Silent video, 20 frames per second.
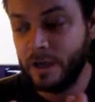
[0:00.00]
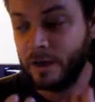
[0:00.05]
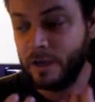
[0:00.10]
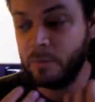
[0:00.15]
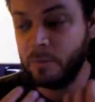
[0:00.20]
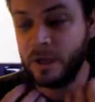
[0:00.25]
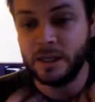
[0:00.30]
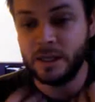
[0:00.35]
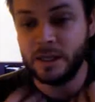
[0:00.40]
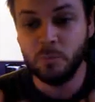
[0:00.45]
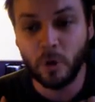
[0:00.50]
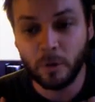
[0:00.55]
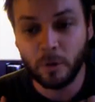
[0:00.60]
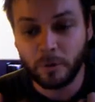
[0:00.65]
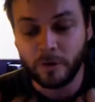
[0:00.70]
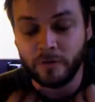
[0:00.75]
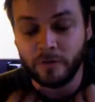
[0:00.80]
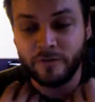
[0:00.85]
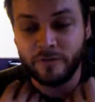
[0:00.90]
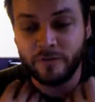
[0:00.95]
making more
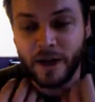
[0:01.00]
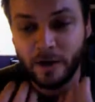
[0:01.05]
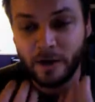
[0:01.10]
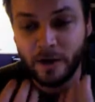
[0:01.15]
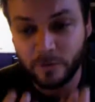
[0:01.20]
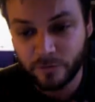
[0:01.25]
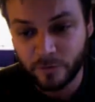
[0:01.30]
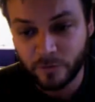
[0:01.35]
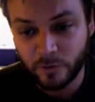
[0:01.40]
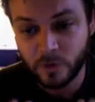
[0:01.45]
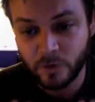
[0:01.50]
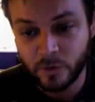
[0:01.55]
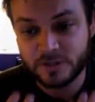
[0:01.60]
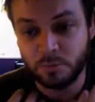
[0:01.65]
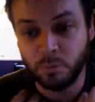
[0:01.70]
profound through its